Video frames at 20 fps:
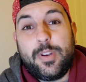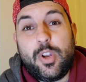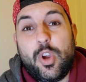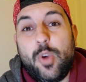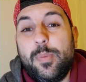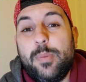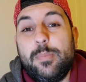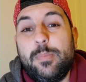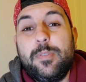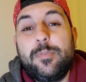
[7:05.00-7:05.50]
been
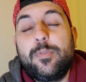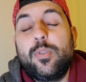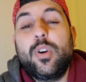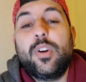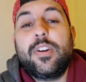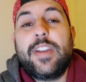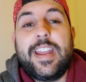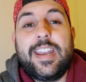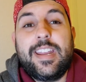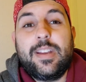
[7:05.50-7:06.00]
open before
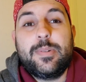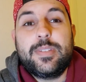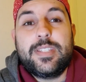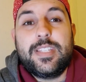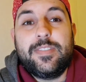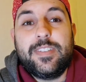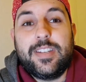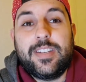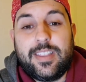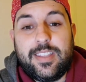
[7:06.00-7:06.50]
organic
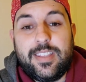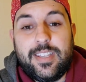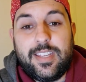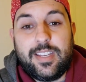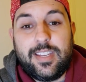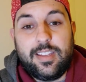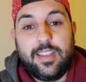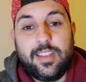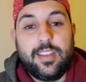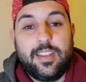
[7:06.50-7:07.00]
was even a
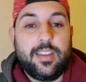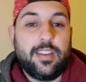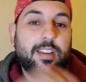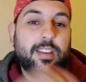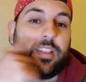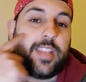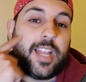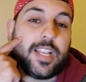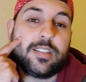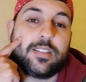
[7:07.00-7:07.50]
thing.
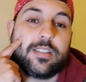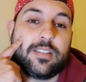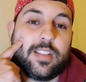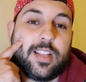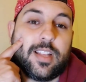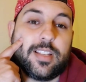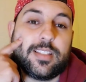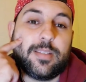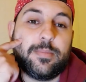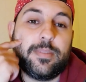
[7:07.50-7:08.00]
And that's
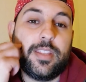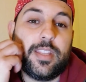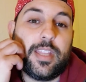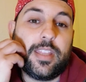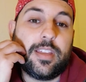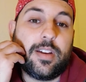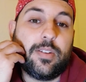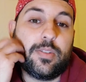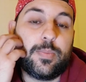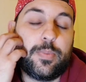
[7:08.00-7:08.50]
something that
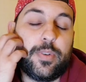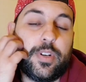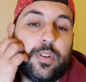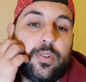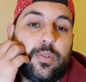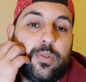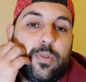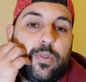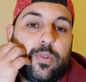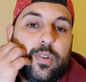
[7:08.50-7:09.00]
I thought was pretty
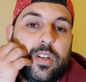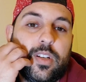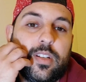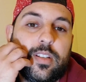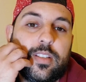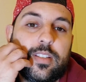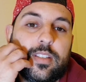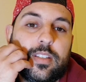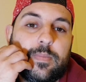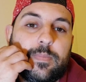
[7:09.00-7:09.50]
cool
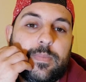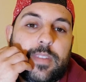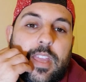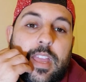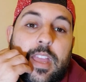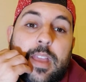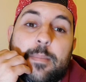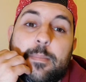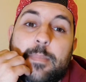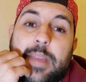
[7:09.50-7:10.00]
because,
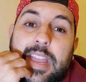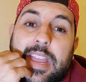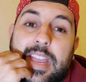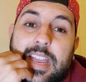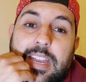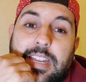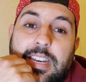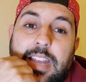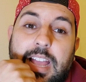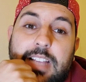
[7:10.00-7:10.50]

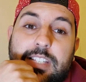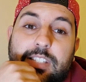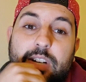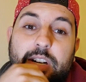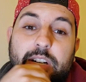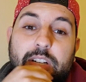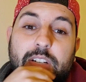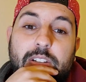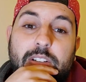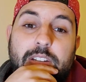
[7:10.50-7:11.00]
man, I
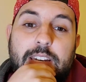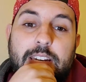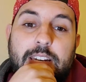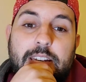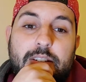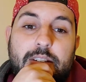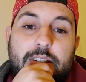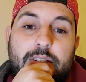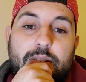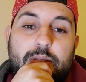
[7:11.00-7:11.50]
started looking
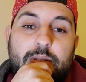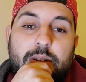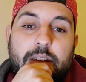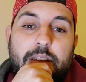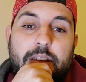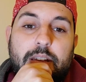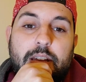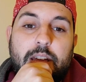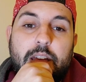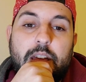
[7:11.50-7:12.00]
into
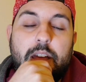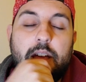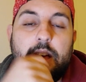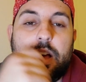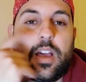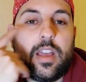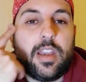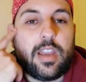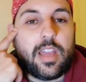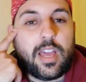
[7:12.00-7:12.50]
like
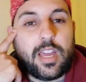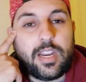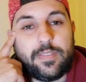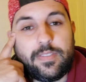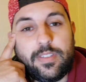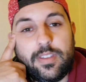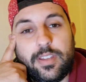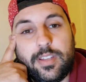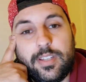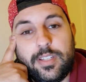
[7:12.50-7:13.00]
a lot of
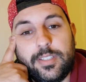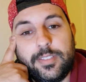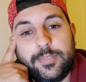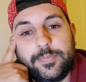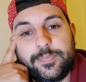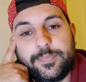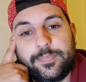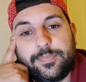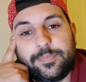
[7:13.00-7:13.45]
the